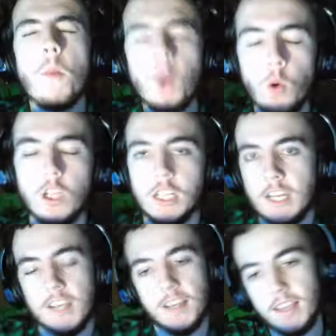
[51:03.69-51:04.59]

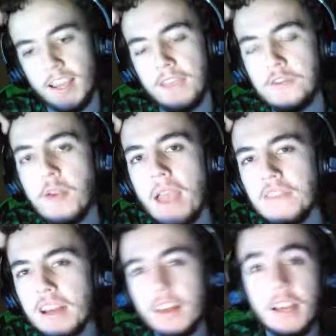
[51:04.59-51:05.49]
quality. If you
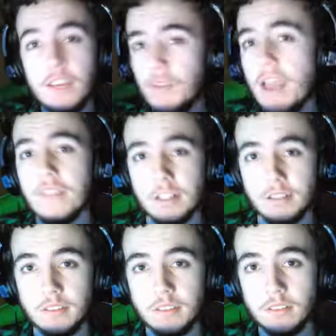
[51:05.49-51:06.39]
ever
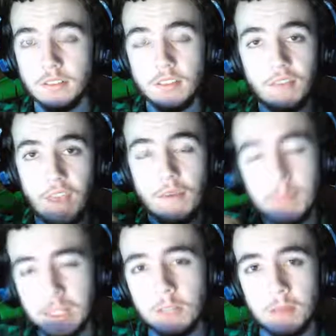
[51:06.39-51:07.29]

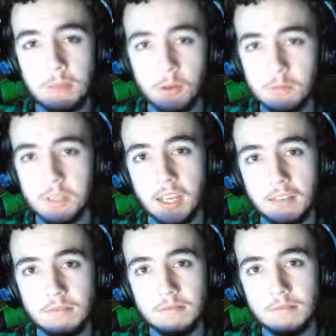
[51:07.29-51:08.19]
belittle my poems
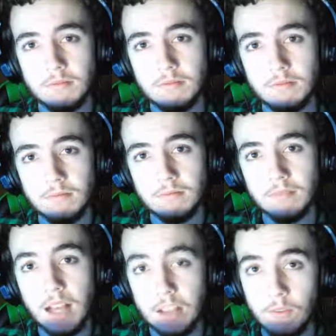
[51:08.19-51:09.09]
again,
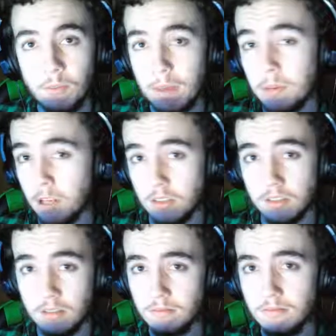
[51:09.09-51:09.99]
I'll give you paper cuts.